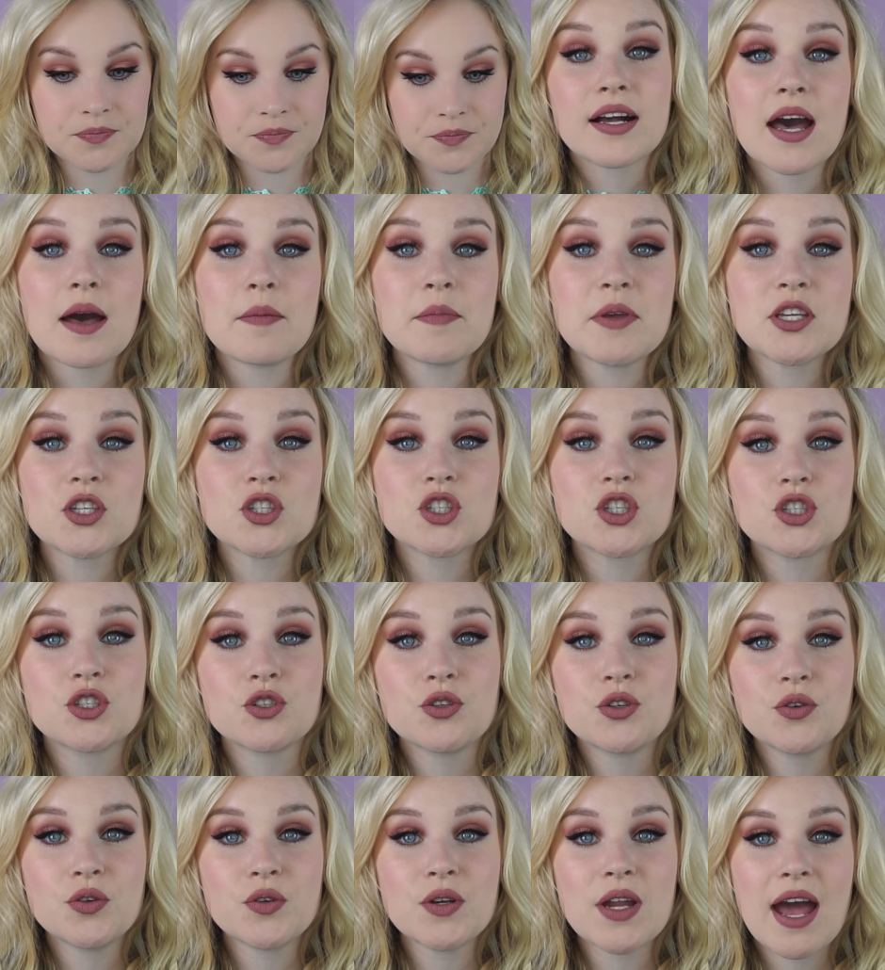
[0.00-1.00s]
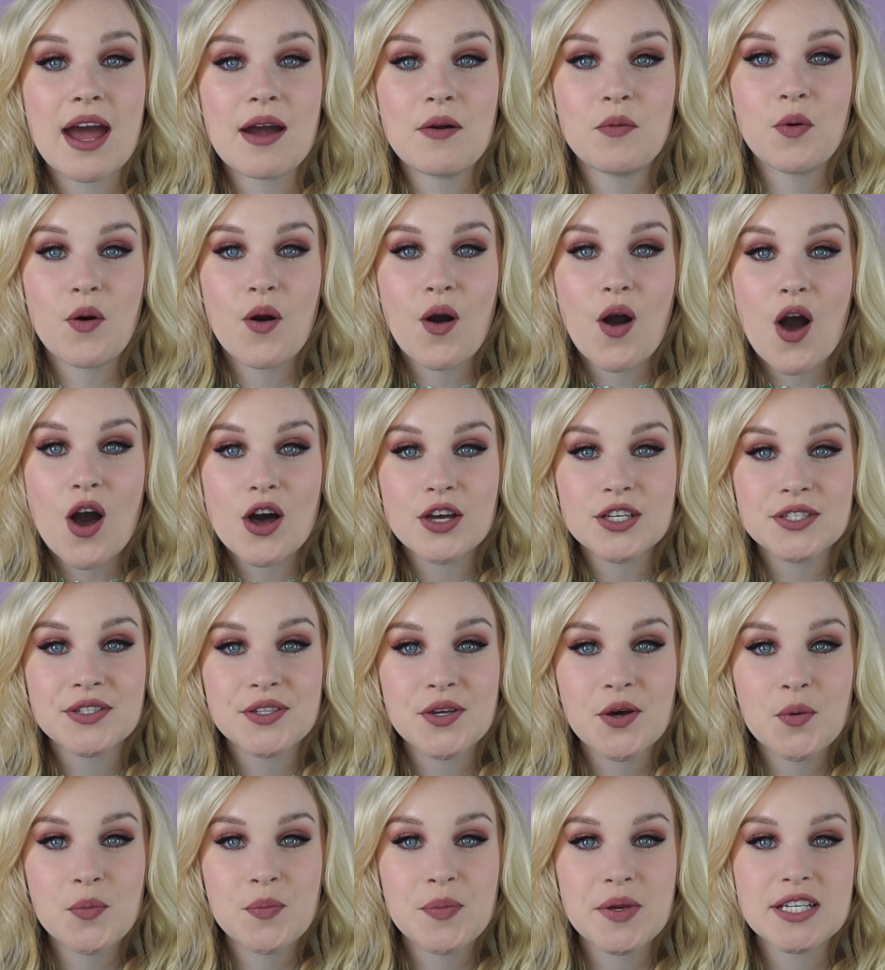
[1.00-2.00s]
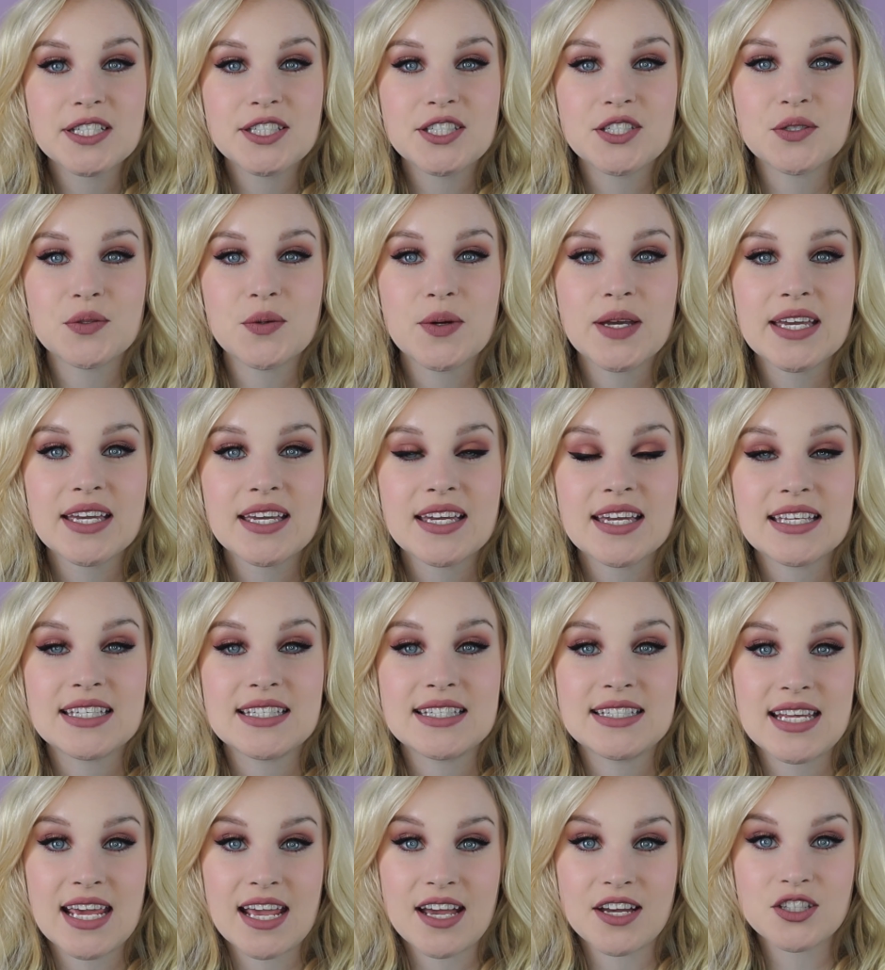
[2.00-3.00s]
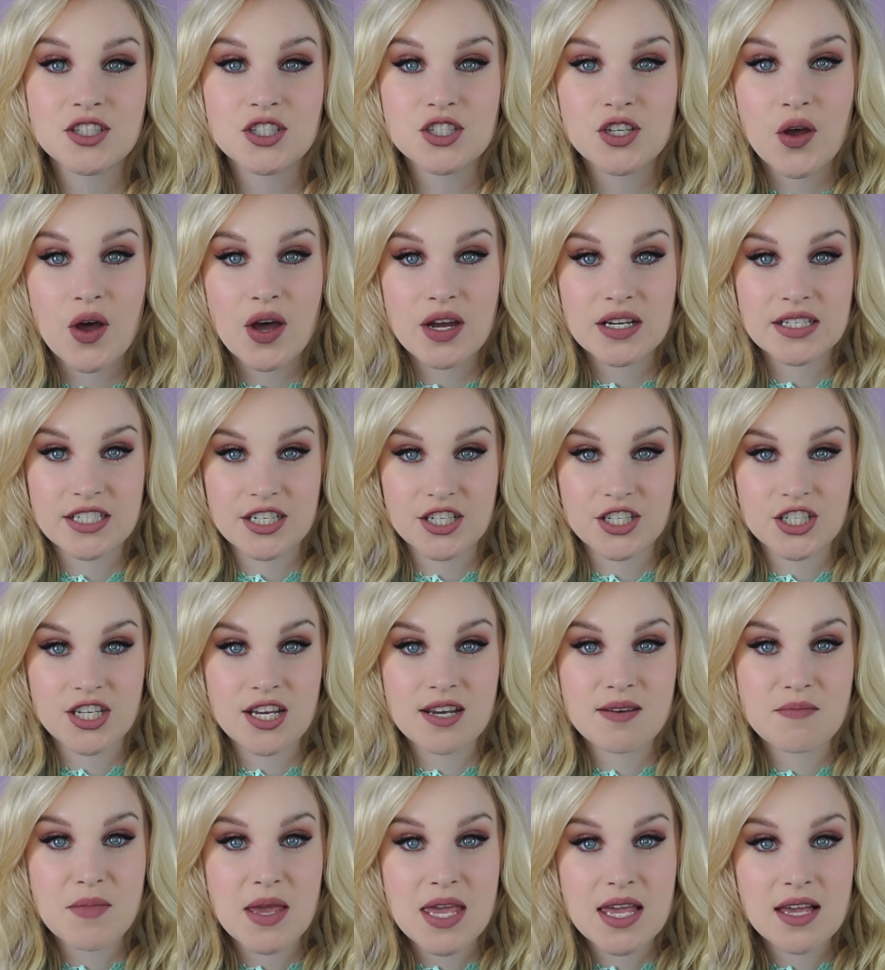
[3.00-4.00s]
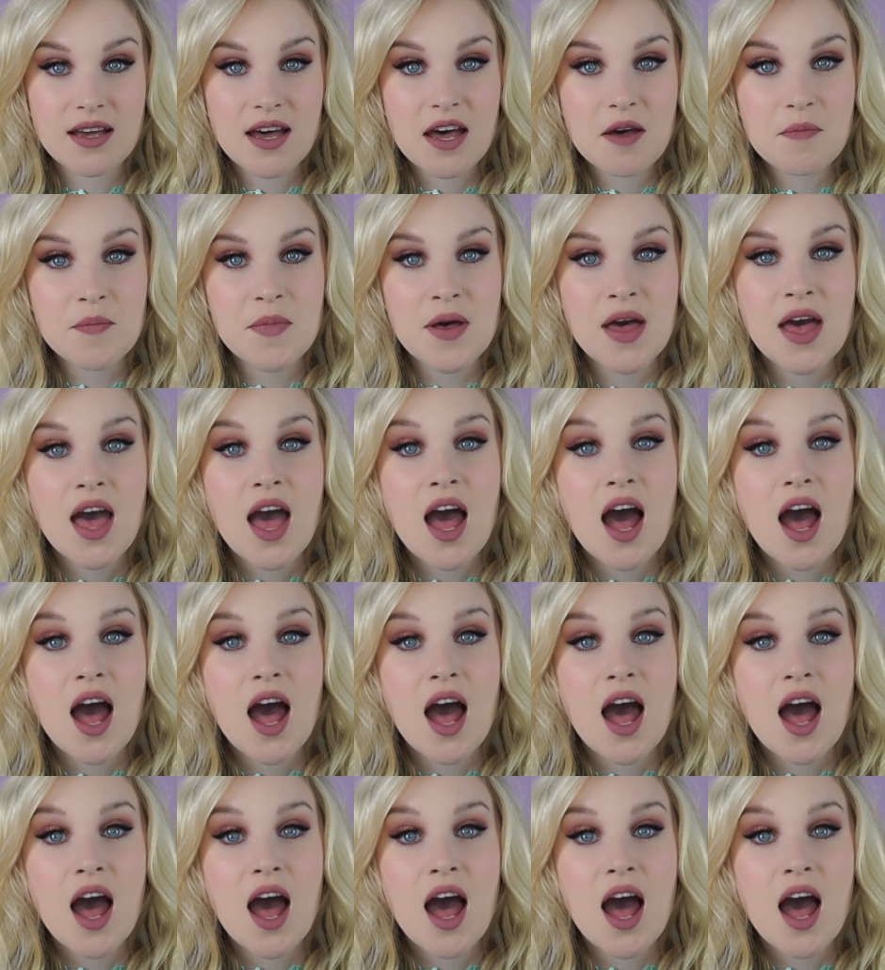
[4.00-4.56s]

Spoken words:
Coming soon, I will also be doing dance audition makeup